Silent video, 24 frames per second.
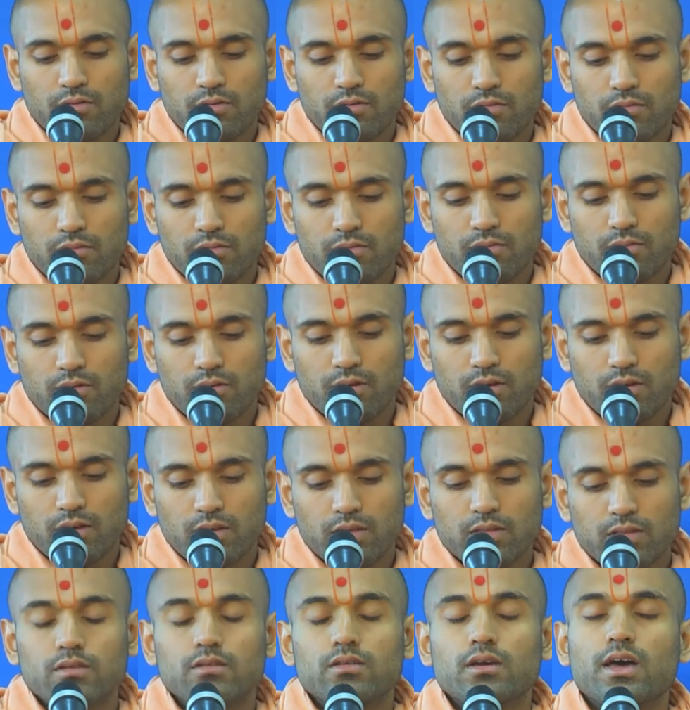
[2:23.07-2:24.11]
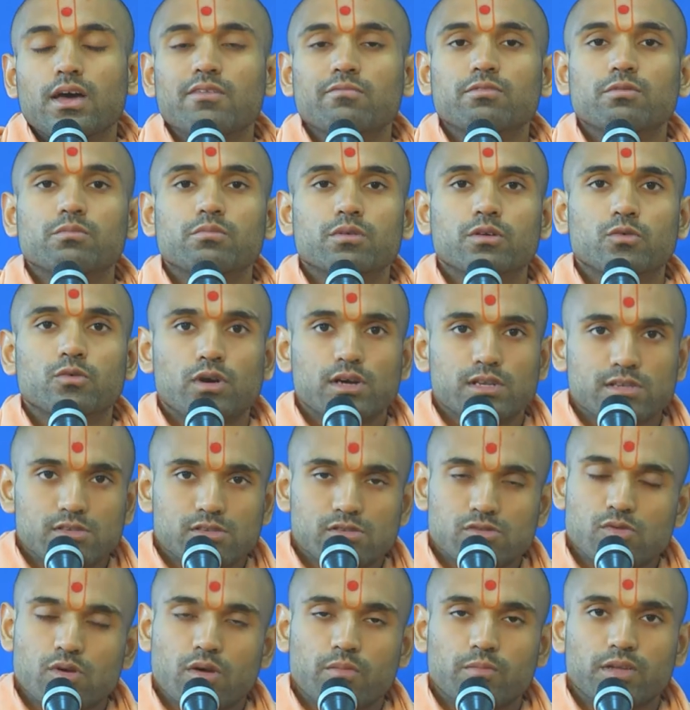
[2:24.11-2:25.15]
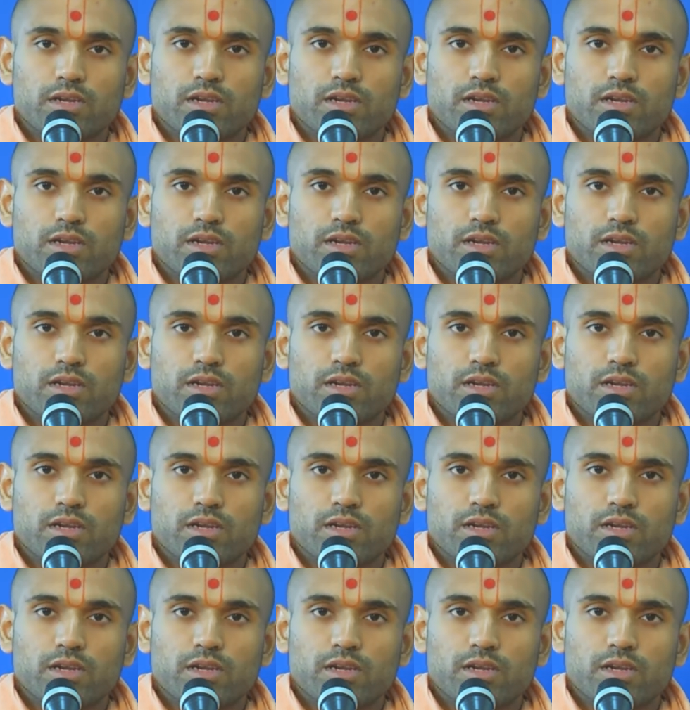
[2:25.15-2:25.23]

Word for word: in the time of Bhagwan Swaminarayan,